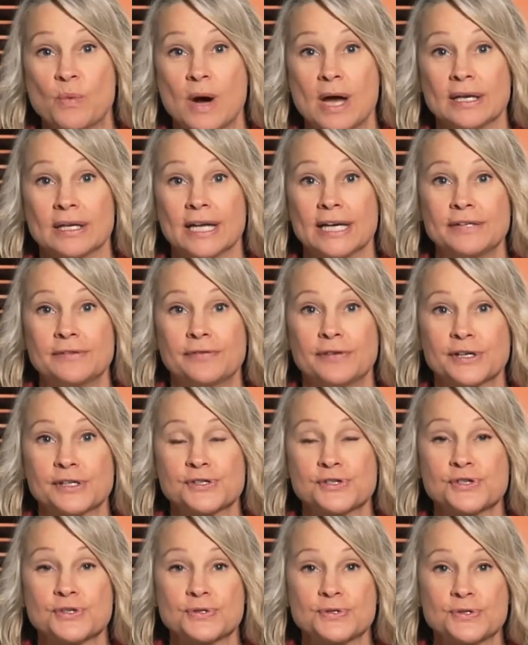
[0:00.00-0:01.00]
watt light
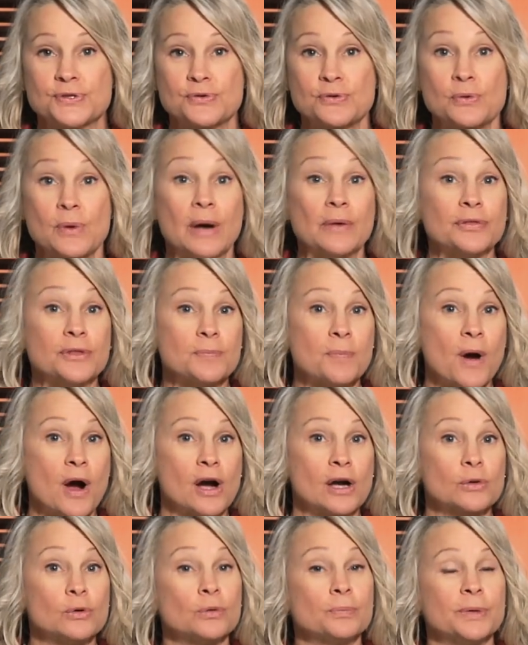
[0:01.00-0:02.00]
fixtures throughout the
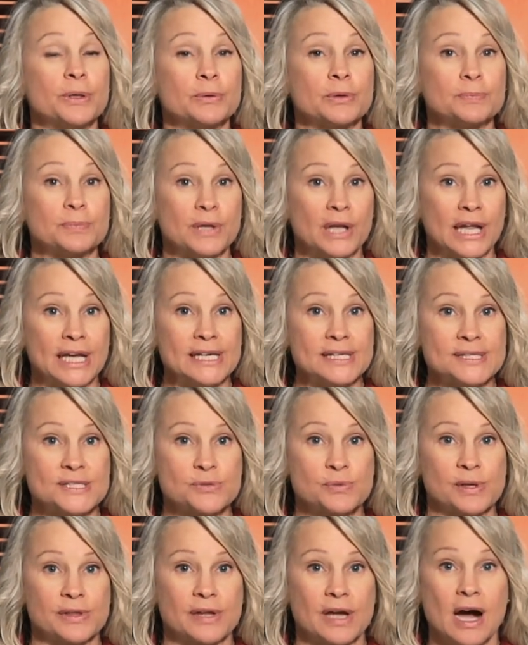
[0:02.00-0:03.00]
park will be
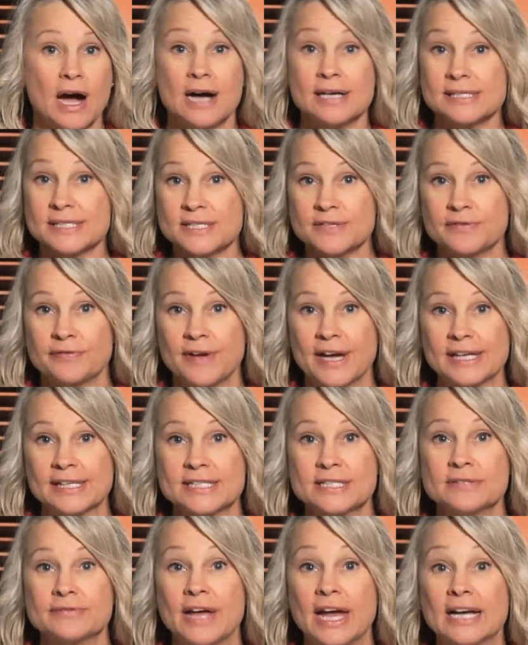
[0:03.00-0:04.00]
replaced with
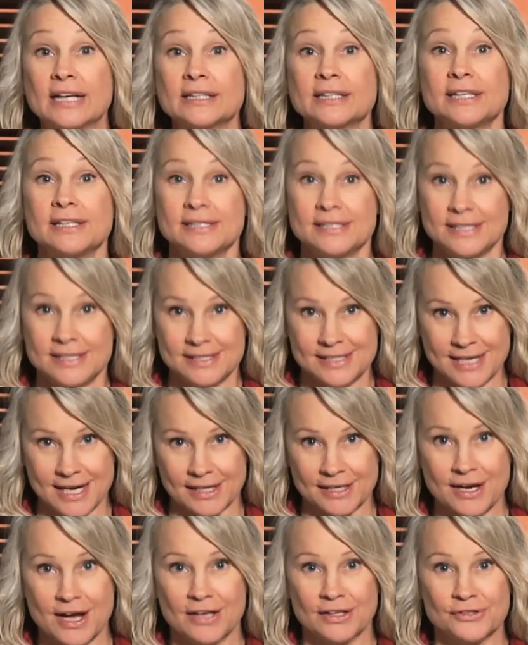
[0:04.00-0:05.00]
cost-effective LED
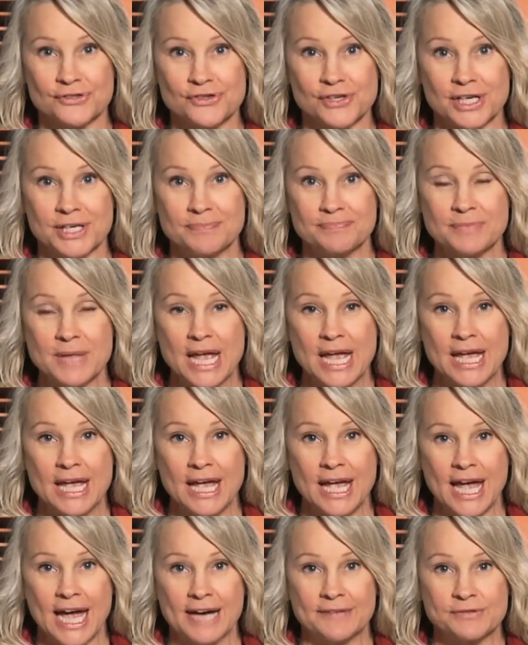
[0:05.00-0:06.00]
technology.
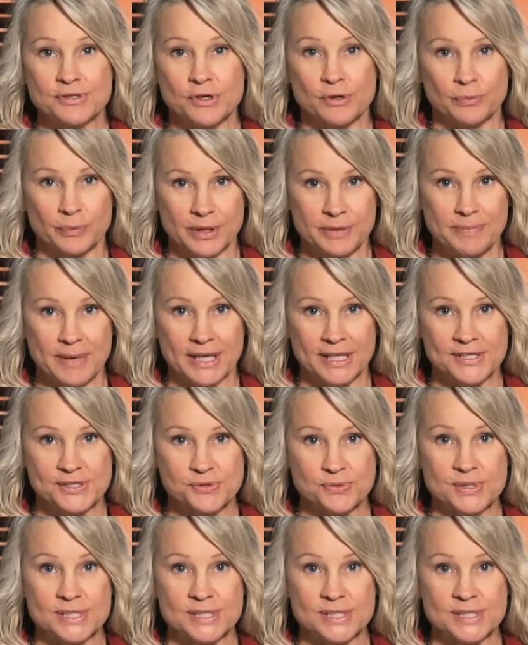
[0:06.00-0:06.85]
After a rebate is